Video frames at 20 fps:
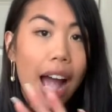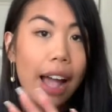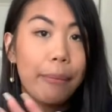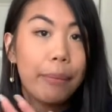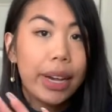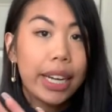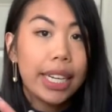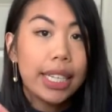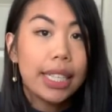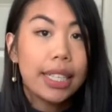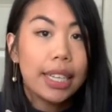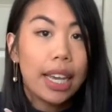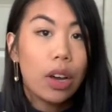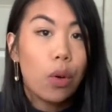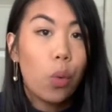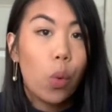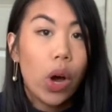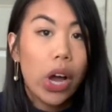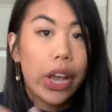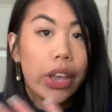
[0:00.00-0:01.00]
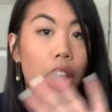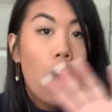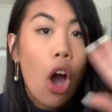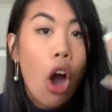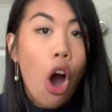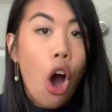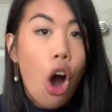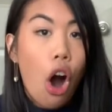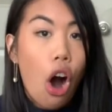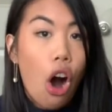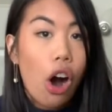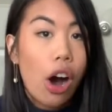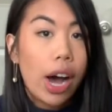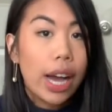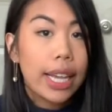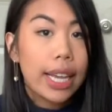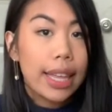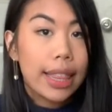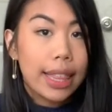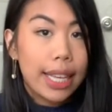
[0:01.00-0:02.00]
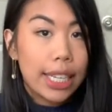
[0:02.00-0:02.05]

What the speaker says: I'm gonna stick one on